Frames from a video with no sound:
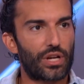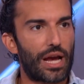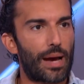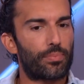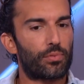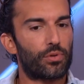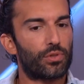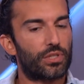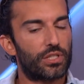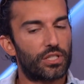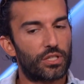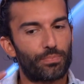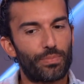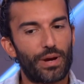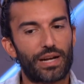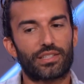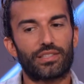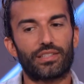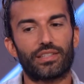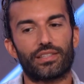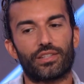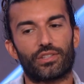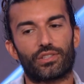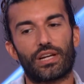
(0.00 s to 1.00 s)
chapters,
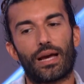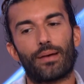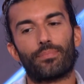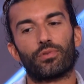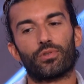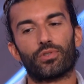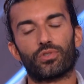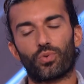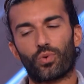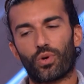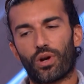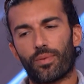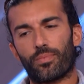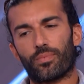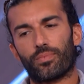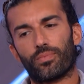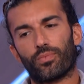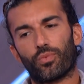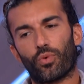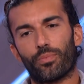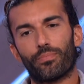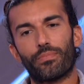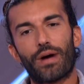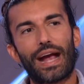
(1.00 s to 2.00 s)
especially the chapters where I'm
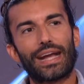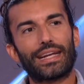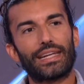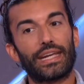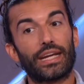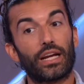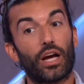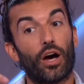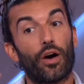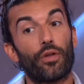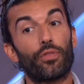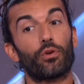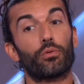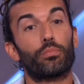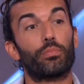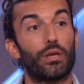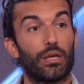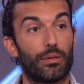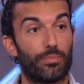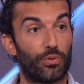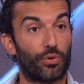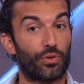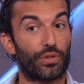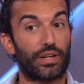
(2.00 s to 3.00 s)
reminding other
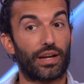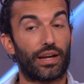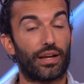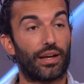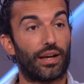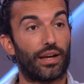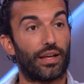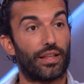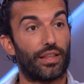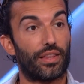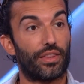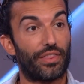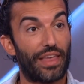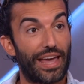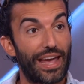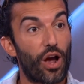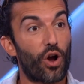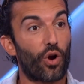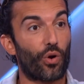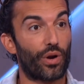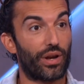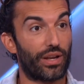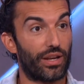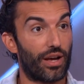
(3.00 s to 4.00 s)
people that they
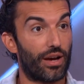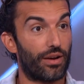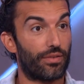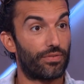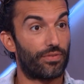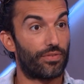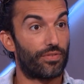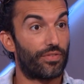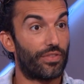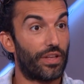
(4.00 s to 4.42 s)
are enough.